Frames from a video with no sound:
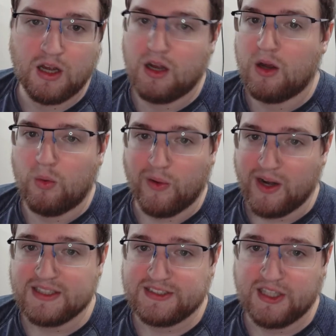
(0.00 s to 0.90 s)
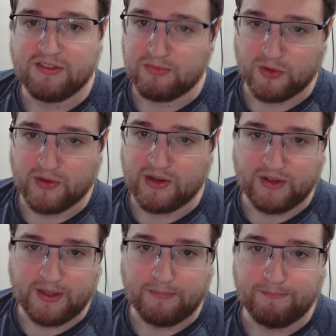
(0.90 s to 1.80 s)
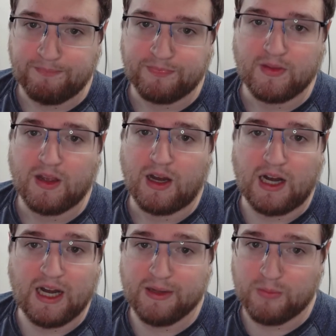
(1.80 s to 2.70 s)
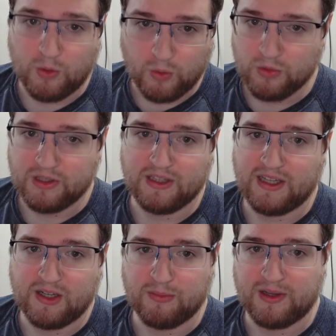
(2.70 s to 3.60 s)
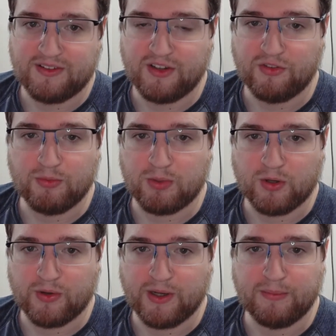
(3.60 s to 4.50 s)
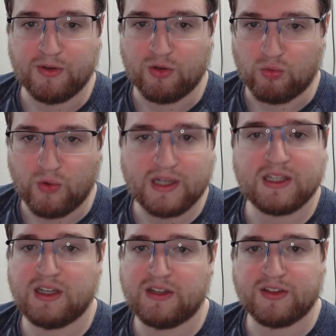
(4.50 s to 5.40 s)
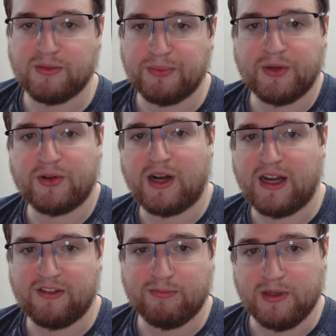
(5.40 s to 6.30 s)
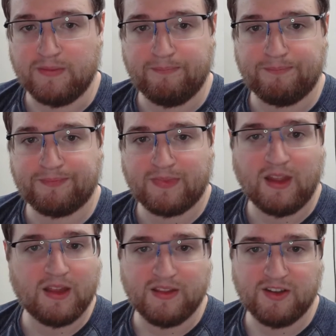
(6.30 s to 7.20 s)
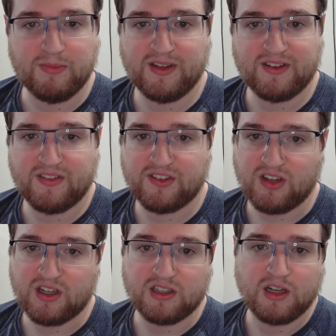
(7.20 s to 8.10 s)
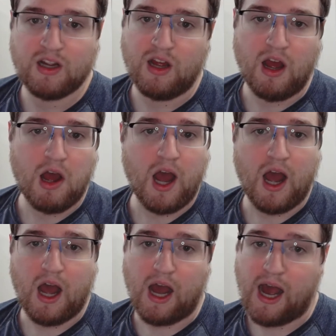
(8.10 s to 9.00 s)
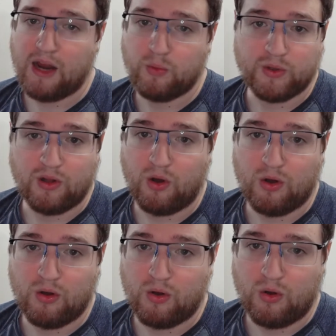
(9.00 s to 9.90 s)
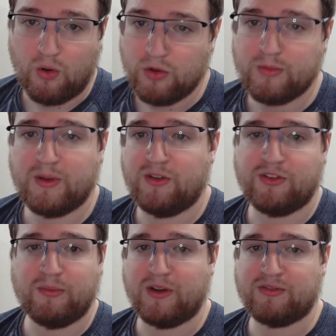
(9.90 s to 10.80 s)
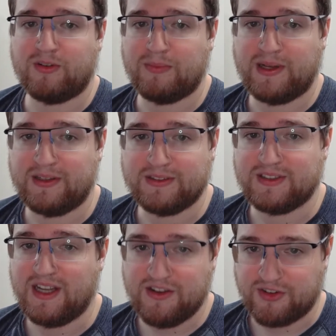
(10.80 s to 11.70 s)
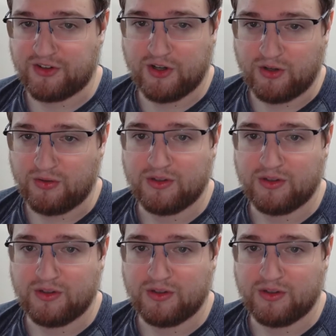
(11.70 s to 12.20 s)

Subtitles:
When I say from the ground up, I am only allowing myself to program directly on the computer I have built. This means at the start, I will only be using my front panel to enter code,